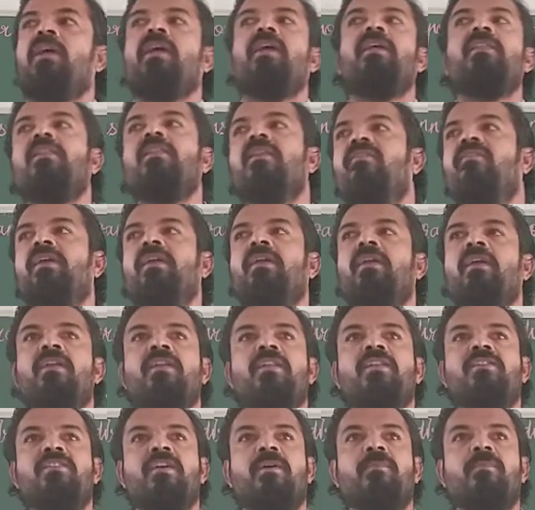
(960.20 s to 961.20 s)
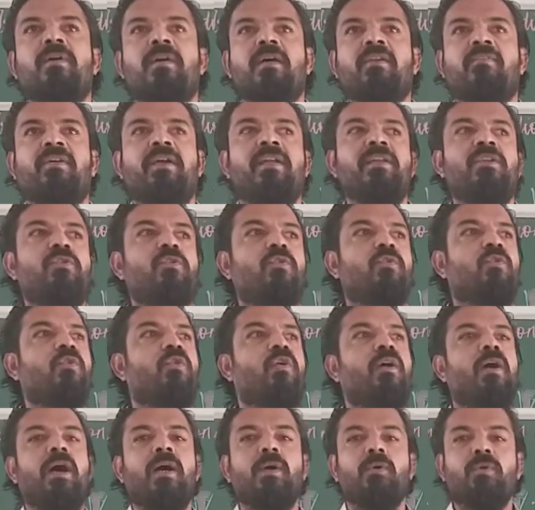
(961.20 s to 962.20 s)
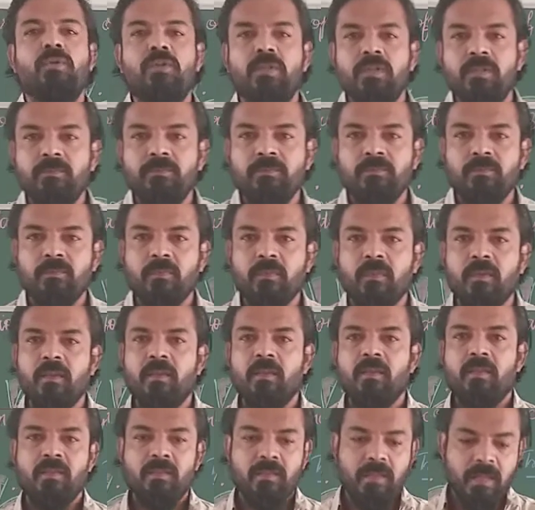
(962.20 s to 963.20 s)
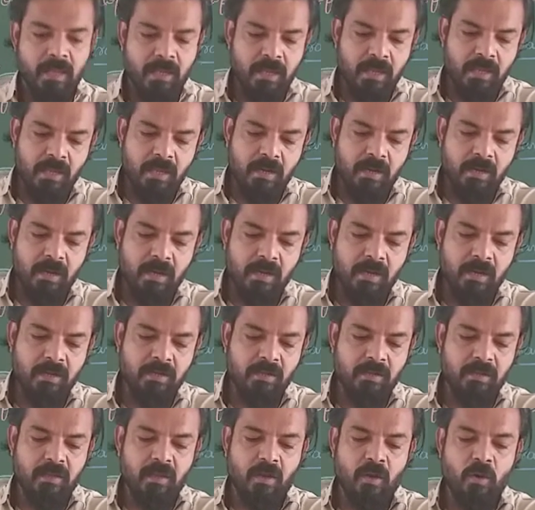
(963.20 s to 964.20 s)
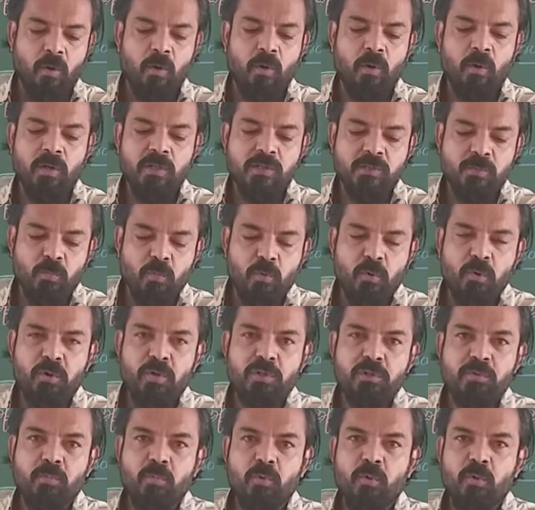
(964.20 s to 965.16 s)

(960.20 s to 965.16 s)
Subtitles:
in the summer when you go out, there are holes, small